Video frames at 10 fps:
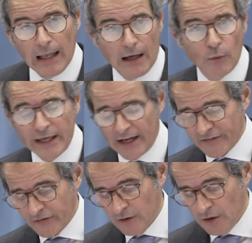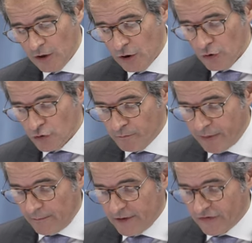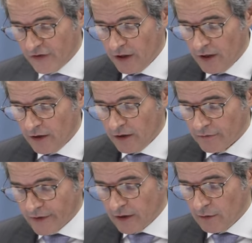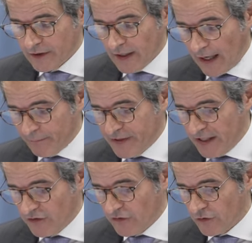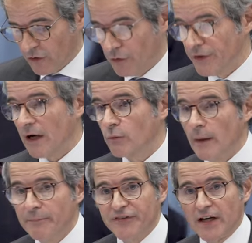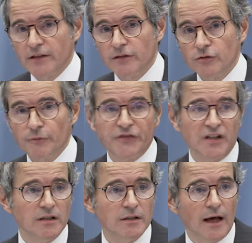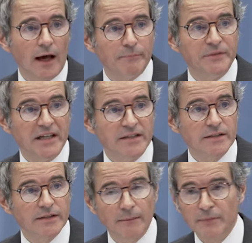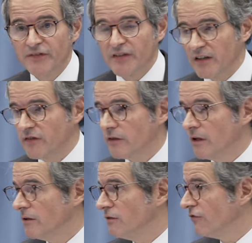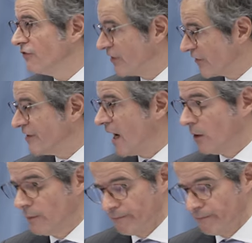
allowing us to publish regular updates on our website. You've seen update number six just now.